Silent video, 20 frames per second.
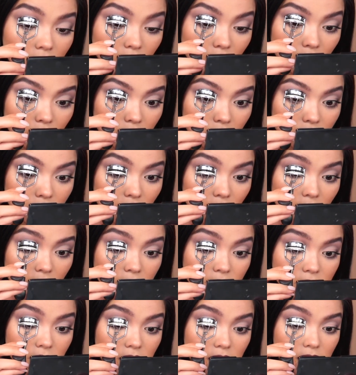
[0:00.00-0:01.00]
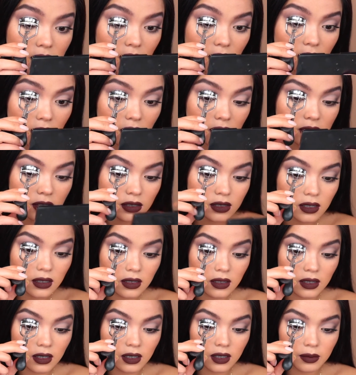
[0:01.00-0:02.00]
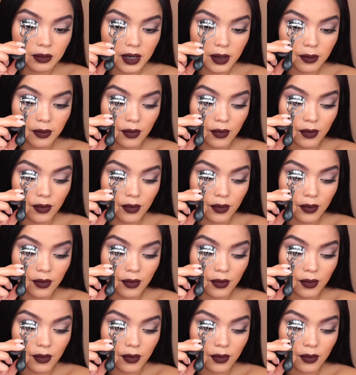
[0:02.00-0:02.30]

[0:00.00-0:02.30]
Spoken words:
I want the eyes to stand out just a little bit